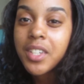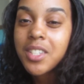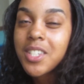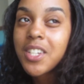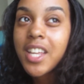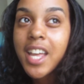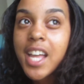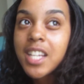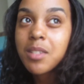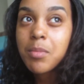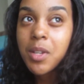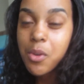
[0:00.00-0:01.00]
she
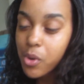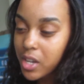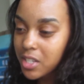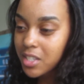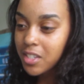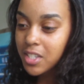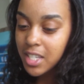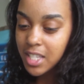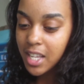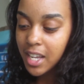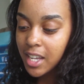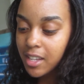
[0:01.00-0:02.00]
asked me a question. She's
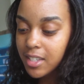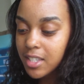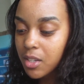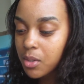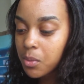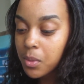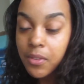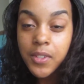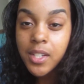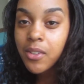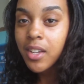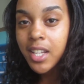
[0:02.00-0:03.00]
like, "So what if you
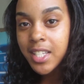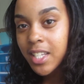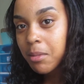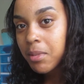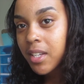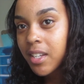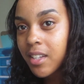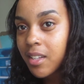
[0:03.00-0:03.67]
don't get accepted?"